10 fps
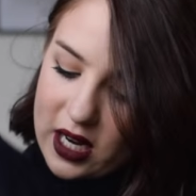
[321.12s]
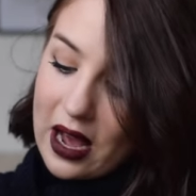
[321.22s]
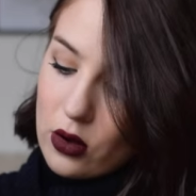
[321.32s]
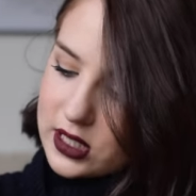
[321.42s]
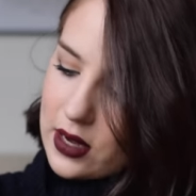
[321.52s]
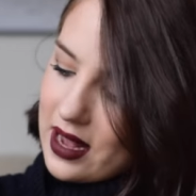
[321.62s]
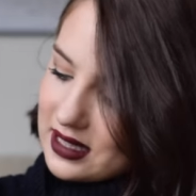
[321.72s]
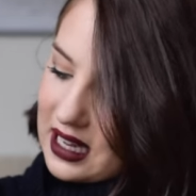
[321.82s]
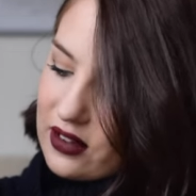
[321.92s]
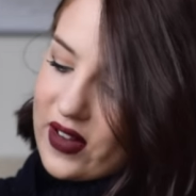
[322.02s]
It also has
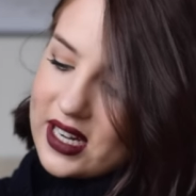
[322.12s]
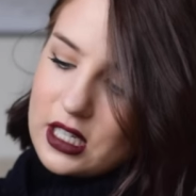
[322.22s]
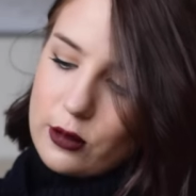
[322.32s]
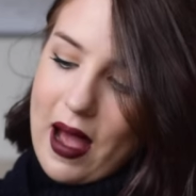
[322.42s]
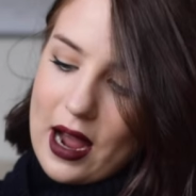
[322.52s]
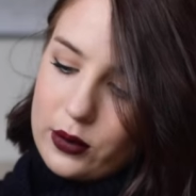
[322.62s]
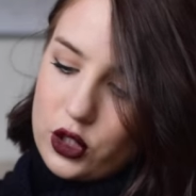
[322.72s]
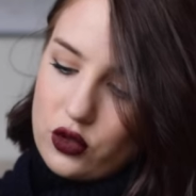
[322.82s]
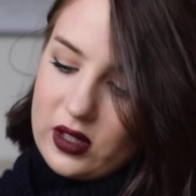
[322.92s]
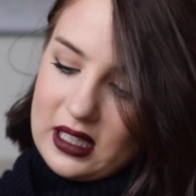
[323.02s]
like a vented back which
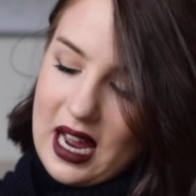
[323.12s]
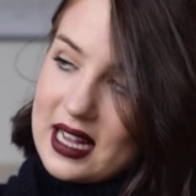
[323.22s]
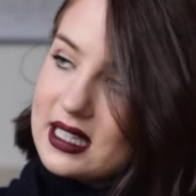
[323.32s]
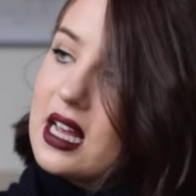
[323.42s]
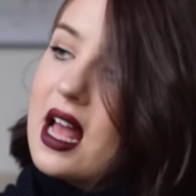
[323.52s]
is really nice.